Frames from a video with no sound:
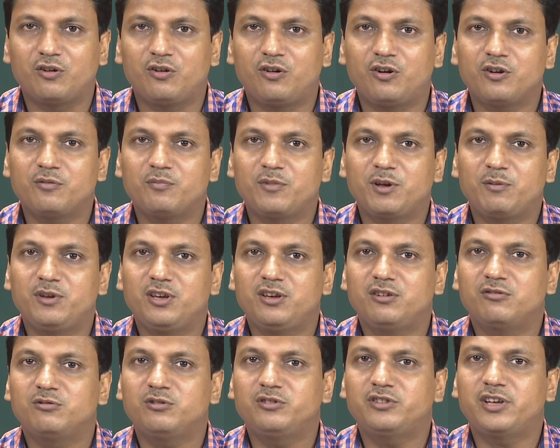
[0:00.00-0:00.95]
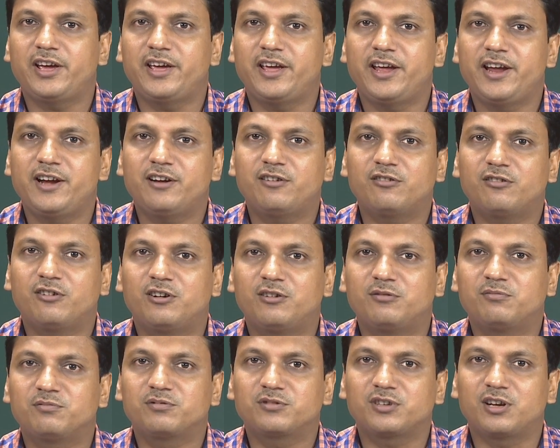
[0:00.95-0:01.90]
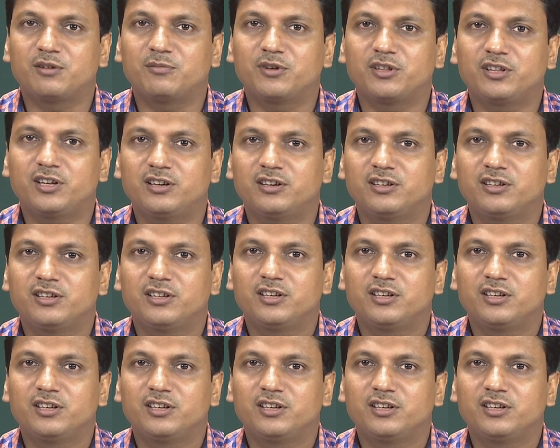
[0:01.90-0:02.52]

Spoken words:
or maybe with the aid of some other